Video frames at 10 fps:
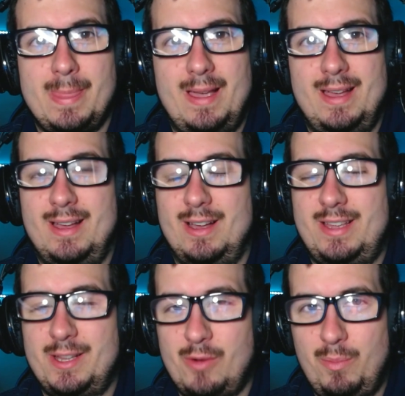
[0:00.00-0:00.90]

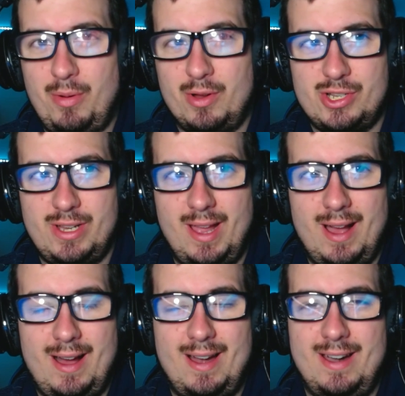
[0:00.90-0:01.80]
Hikoboshi
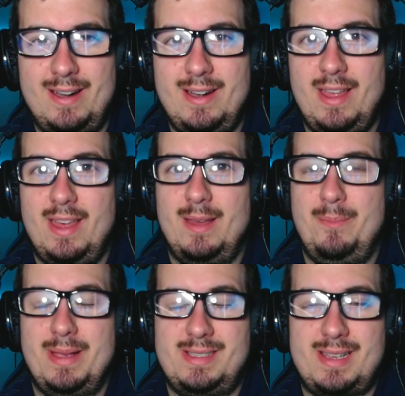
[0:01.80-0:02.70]
are
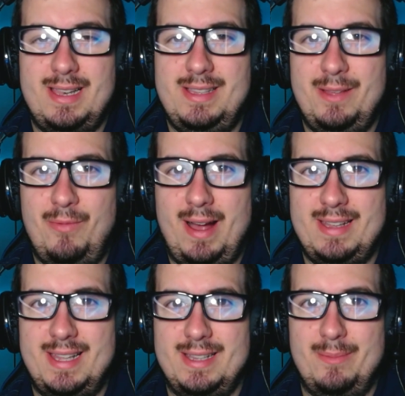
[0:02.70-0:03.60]
basically
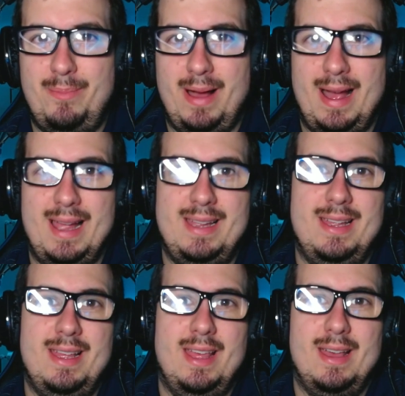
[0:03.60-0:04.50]
divided by
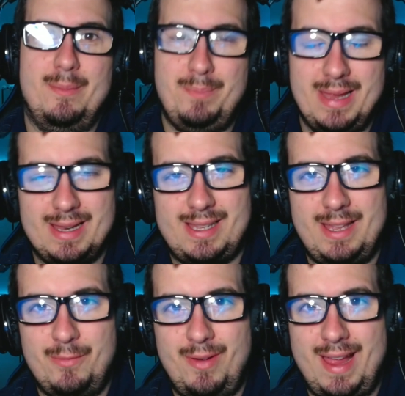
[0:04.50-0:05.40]

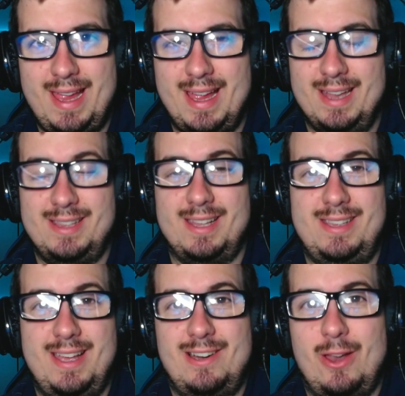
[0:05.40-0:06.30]
Milky Way, and that
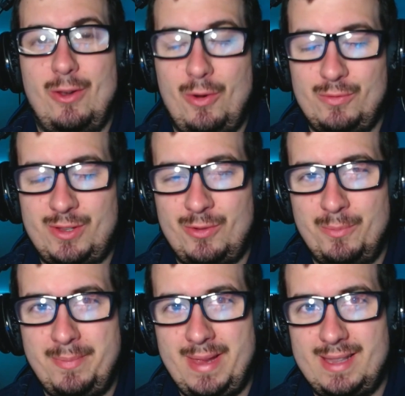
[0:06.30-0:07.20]
they are allowed to
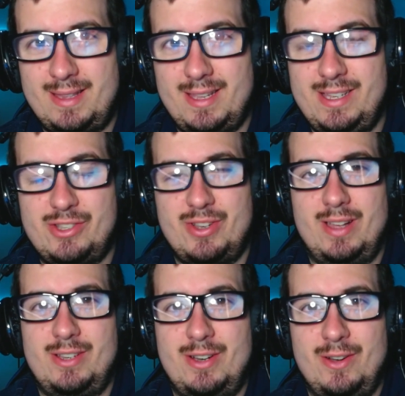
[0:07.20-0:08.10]
meet each
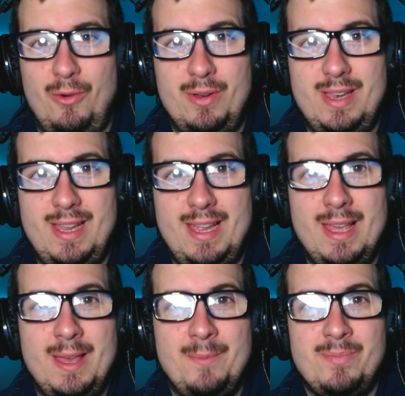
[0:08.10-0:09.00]
other only
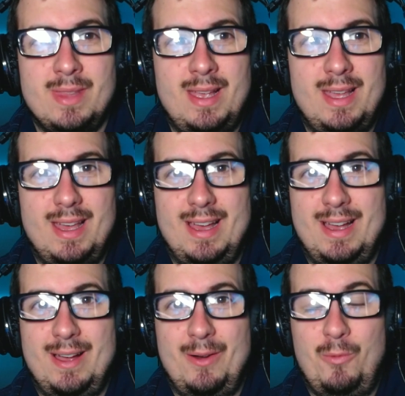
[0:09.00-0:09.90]

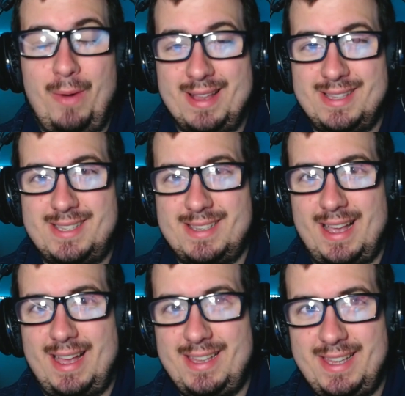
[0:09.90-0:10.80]
once
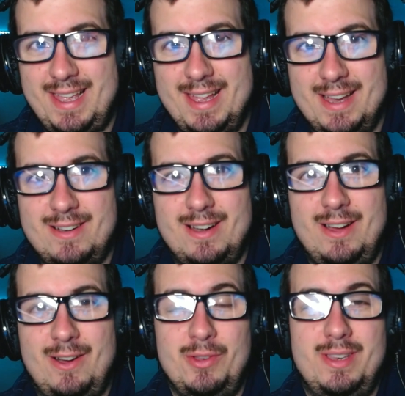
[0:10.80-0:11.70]
a year,
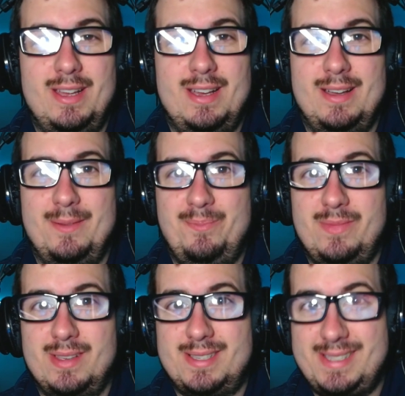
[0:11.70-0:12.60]
on
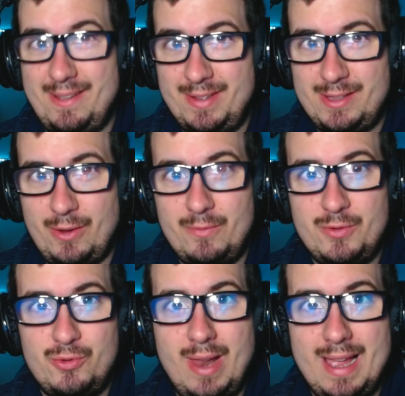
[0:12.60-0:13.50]
7th of
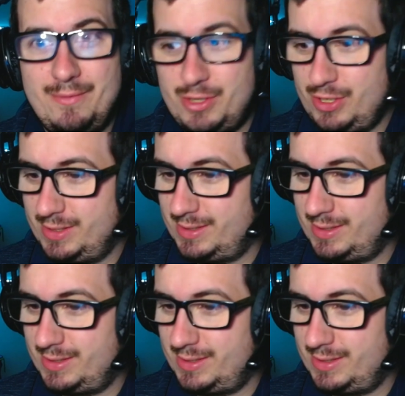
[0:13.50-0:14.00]
July, which